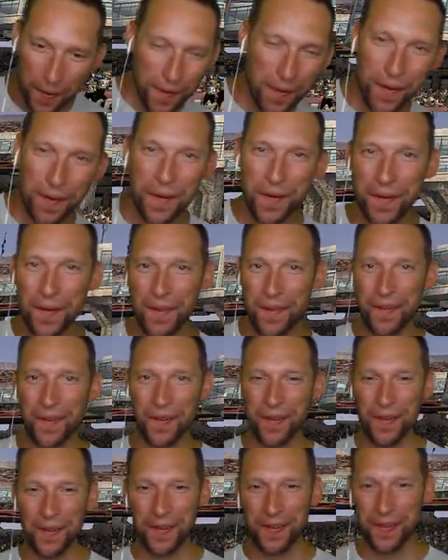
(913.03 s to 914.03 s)

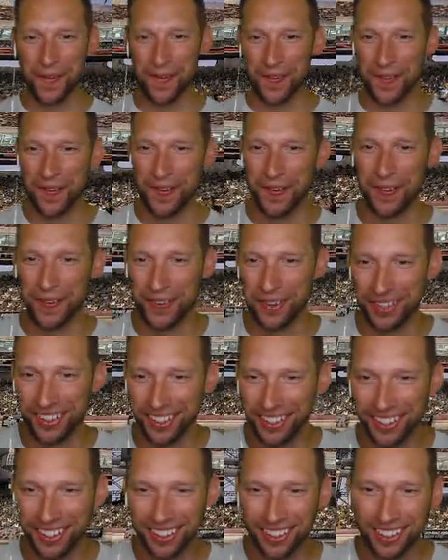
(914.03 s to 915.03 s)
Oh!
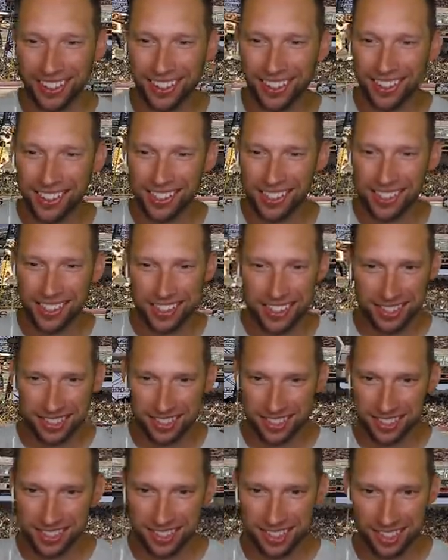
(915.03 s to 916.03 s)
This
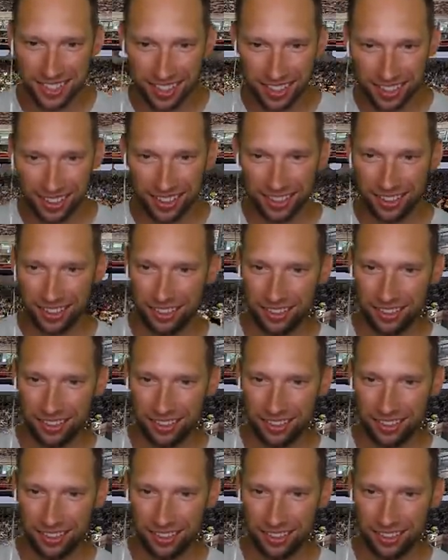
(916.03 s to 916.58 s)
one right here is for the